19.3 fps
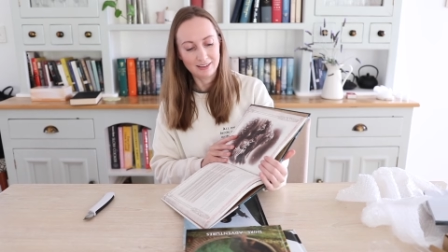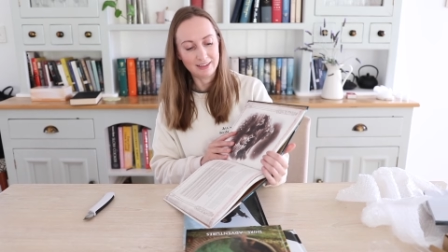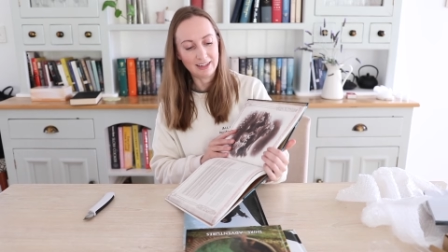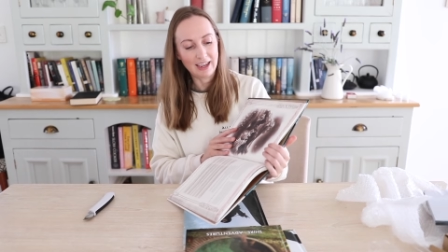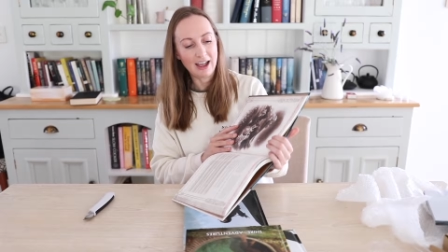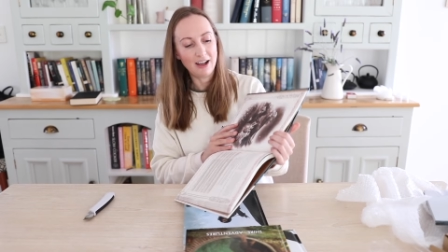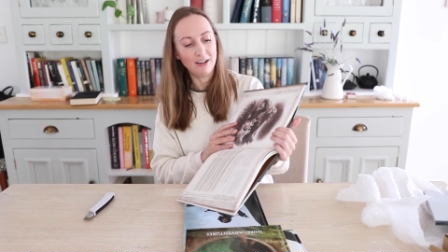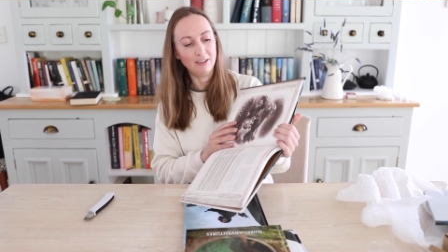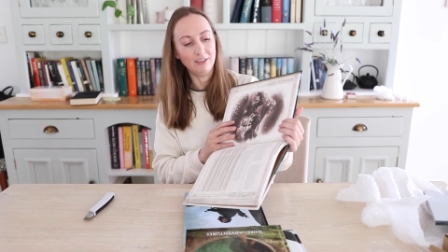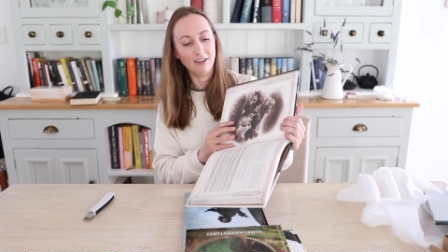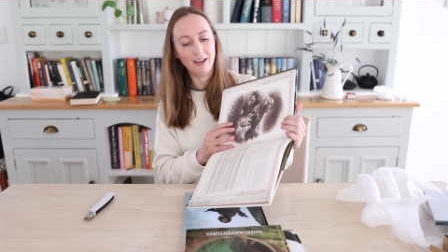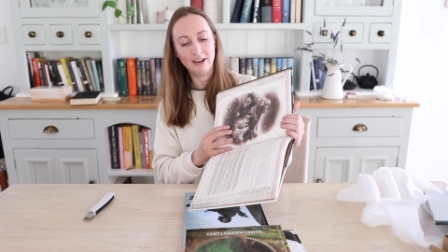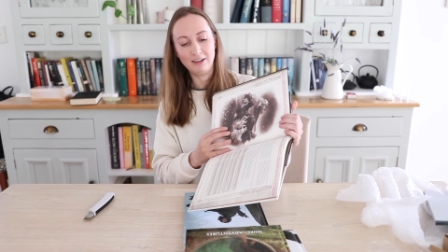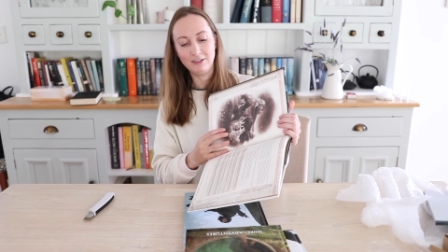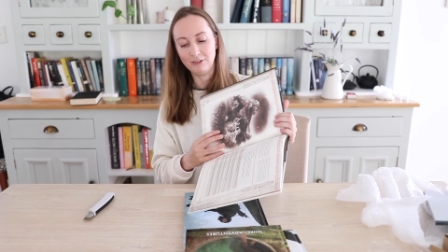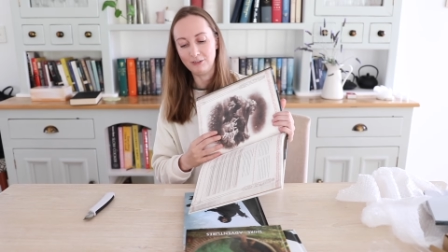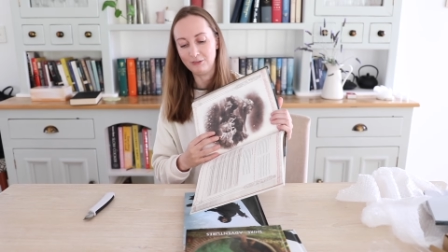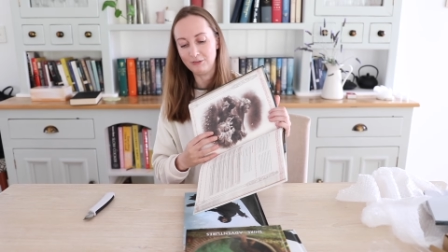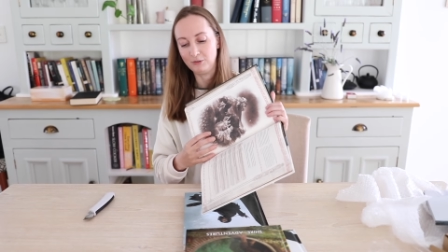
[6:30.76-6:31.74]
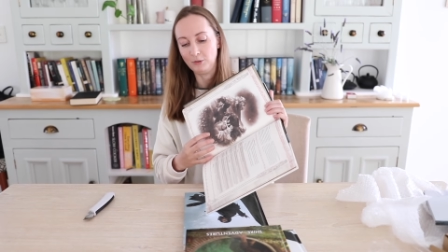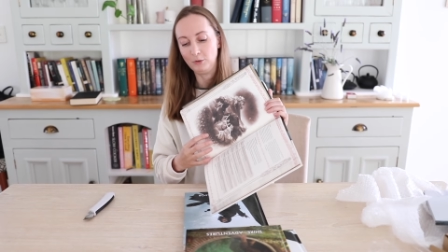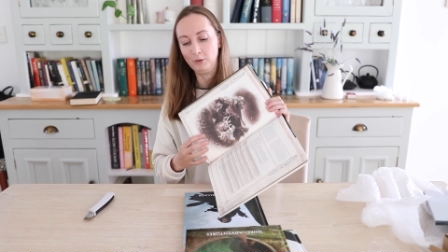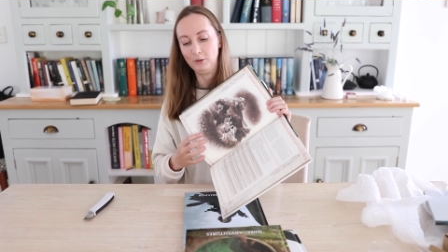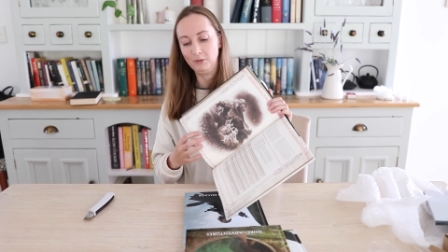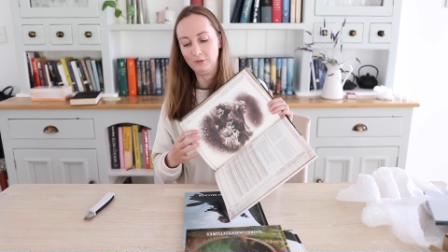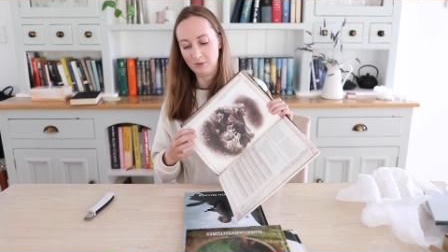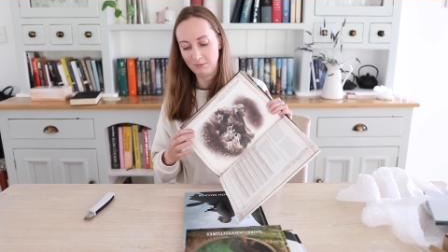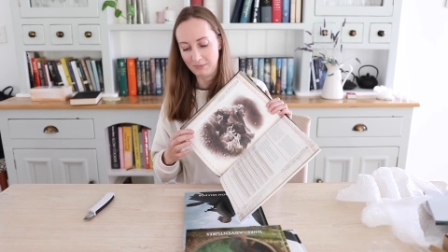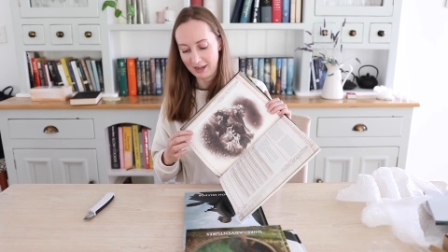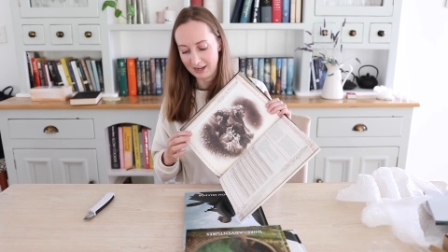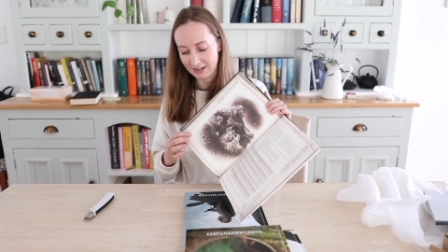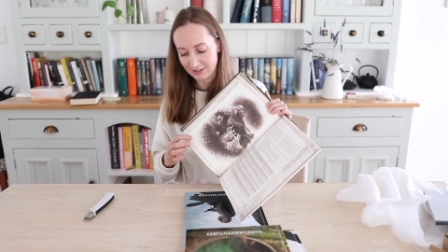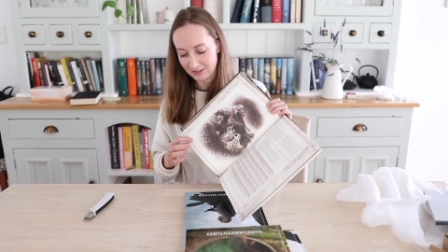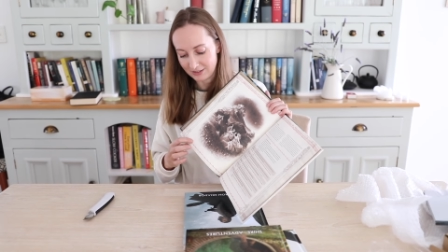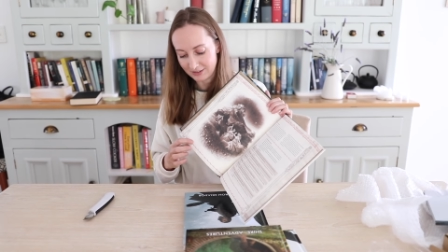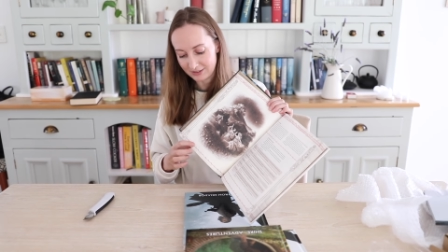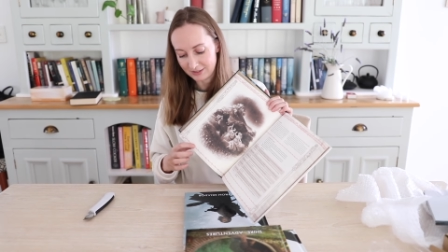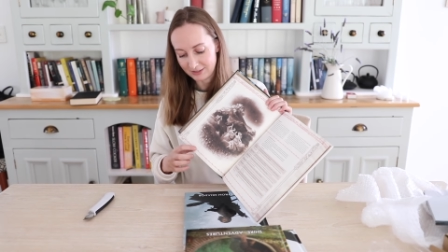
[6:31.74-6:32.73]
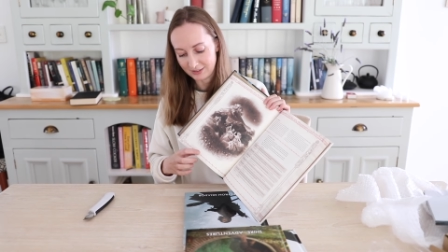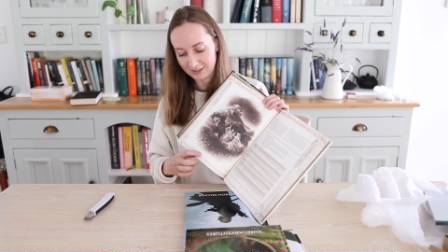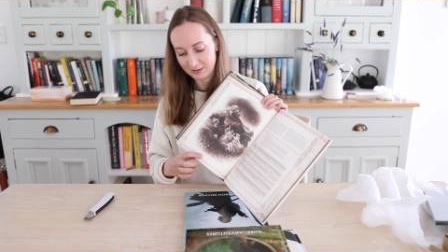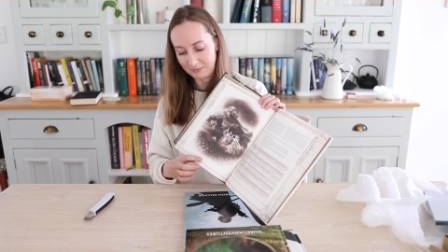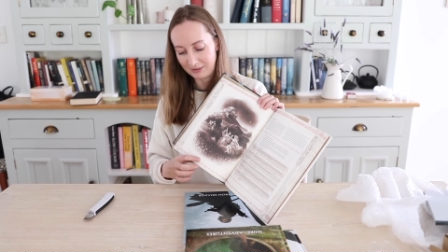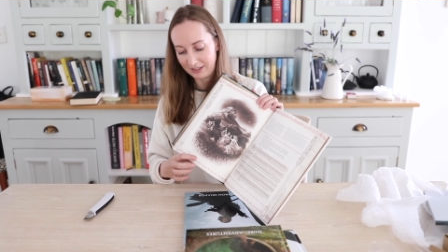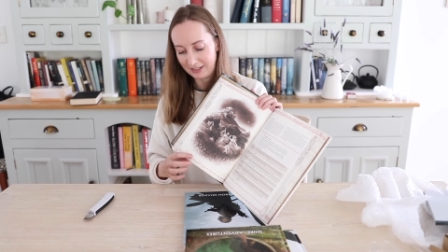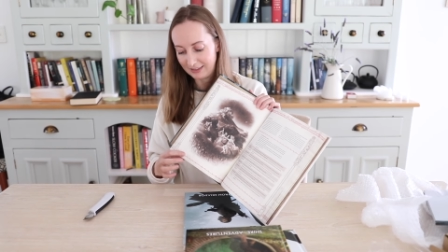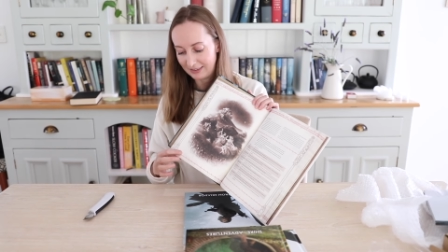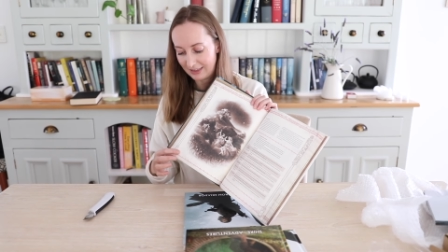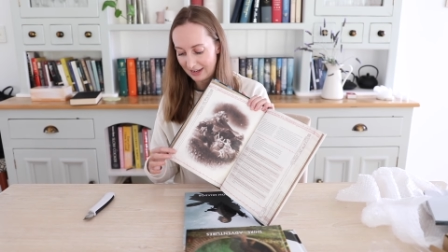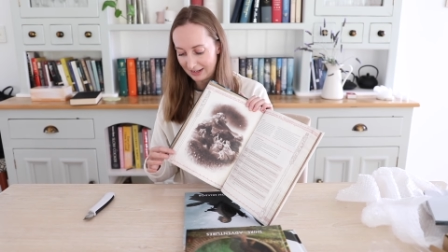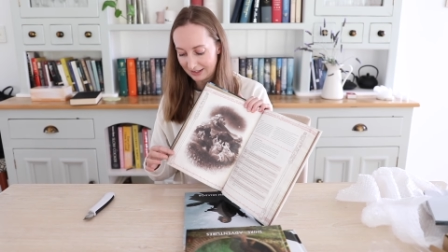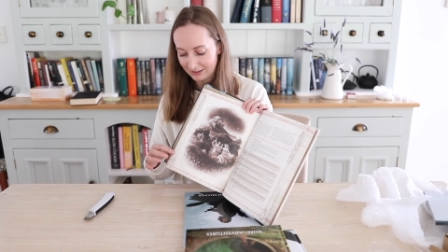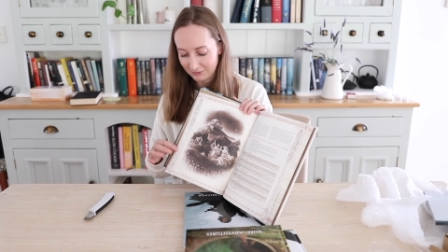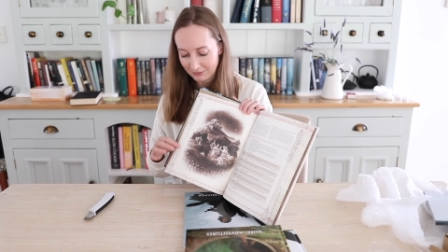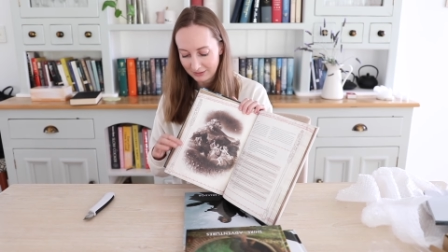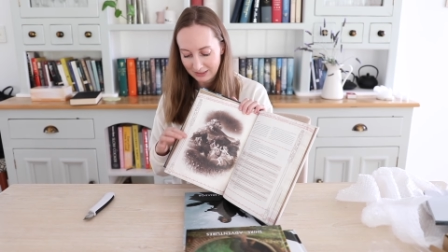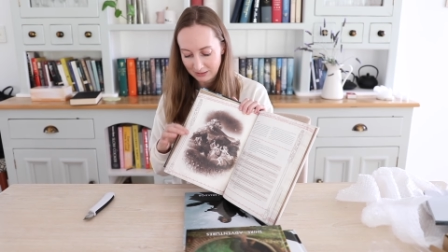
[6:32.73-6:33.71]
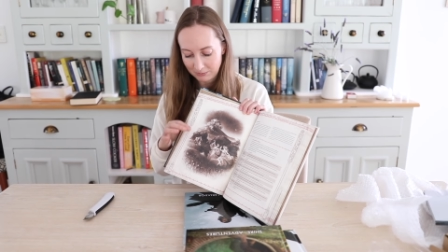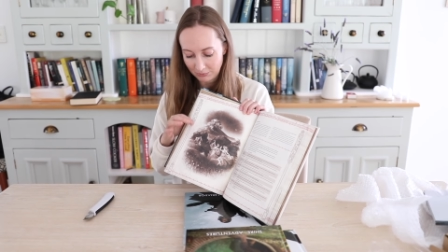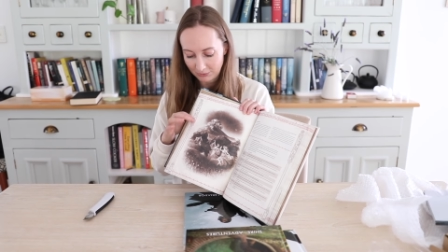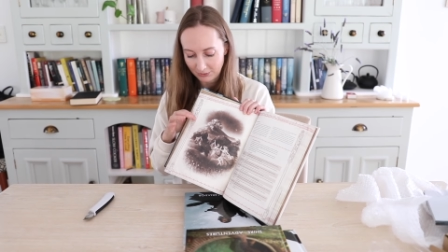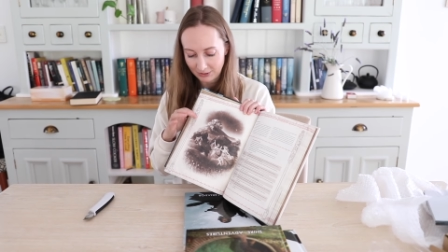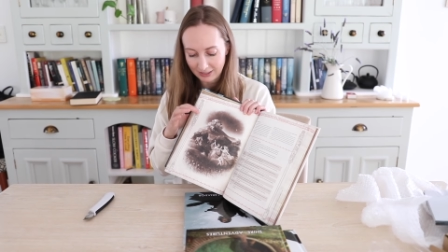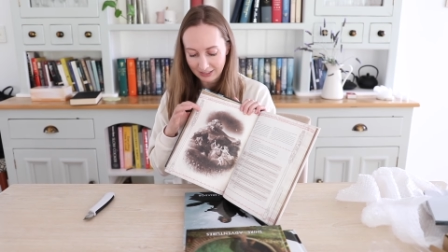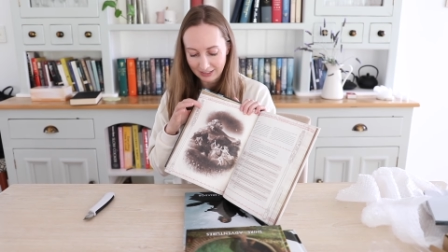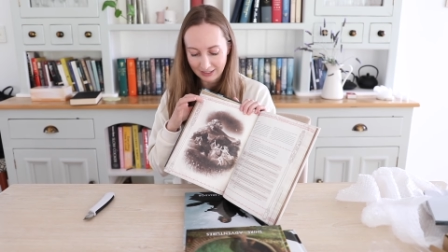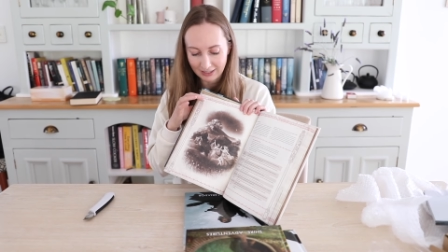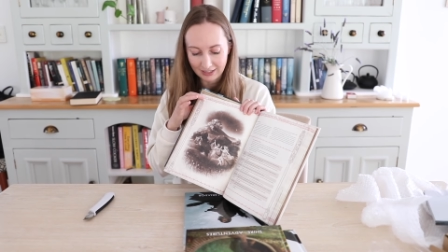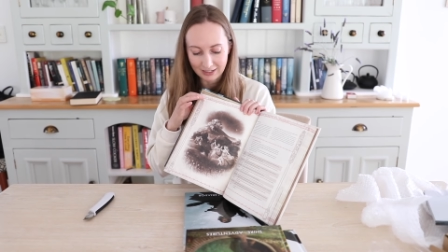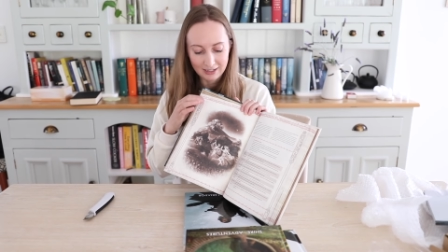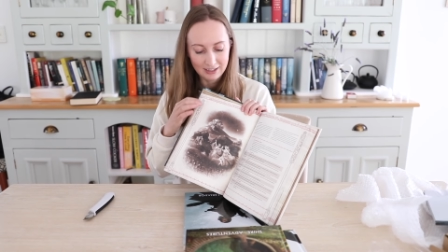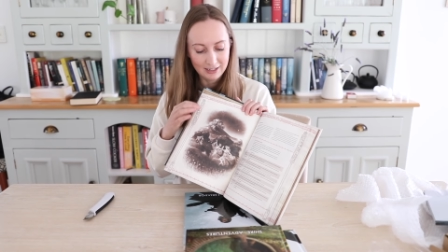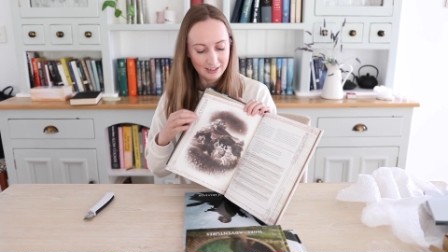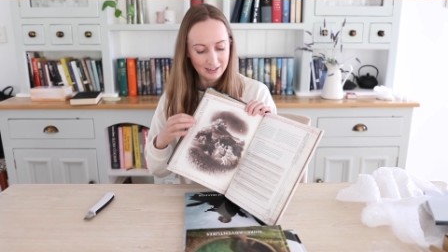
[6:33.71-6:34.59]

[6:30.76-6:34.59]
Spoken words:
outline of all of the pages just being like really pretty,